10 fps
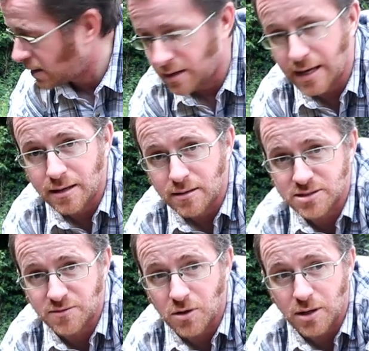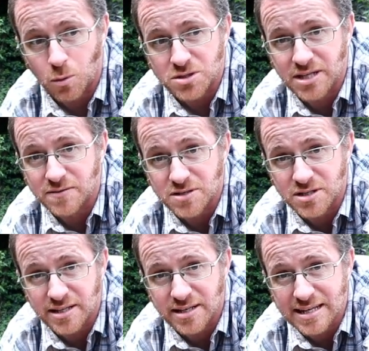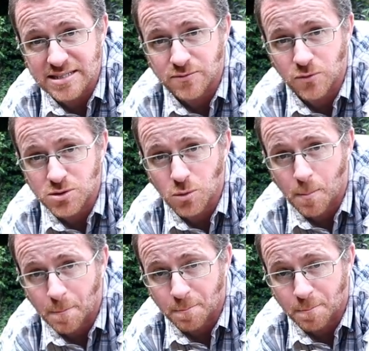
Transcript: yeah, let's have a look at what Stephenson did in 1841.